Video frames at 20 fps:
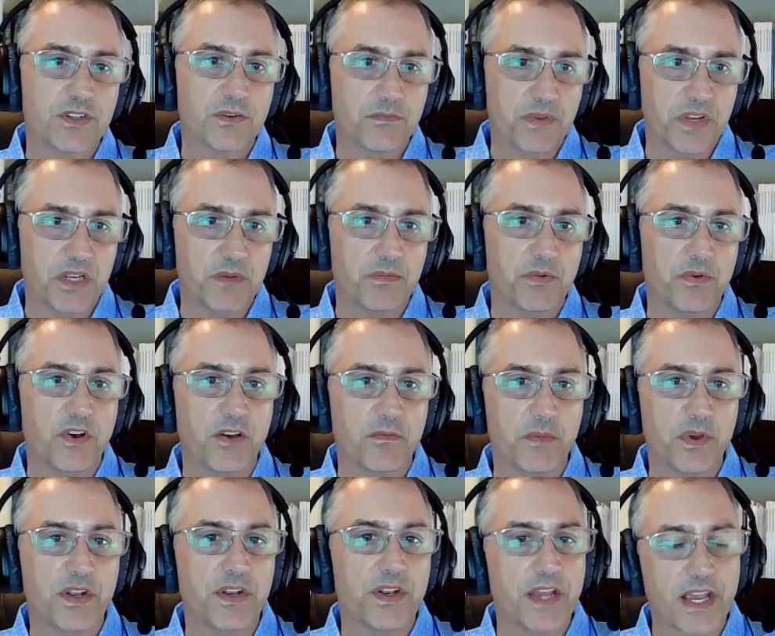of people have
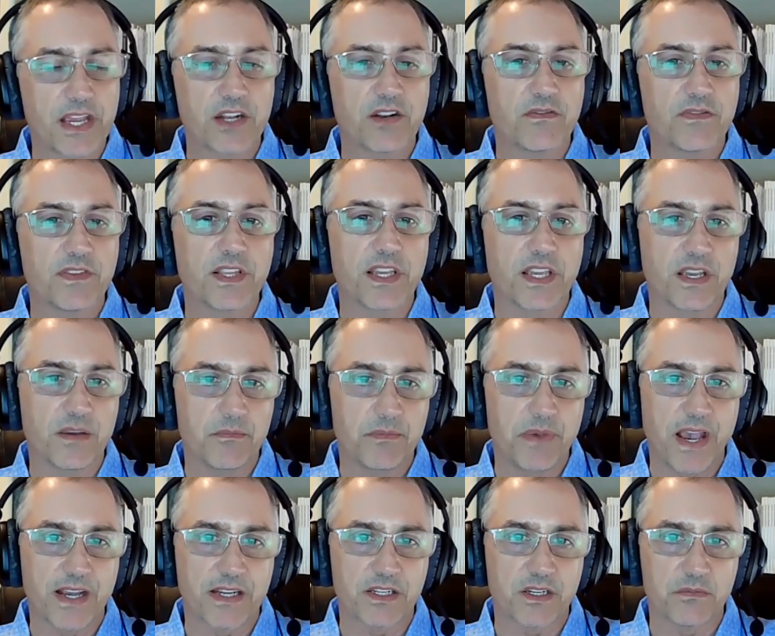been negatively
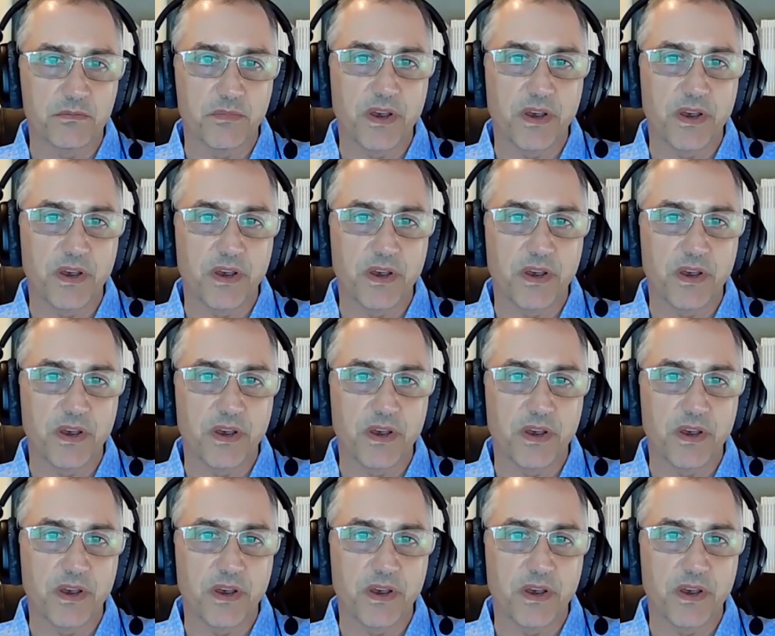impacted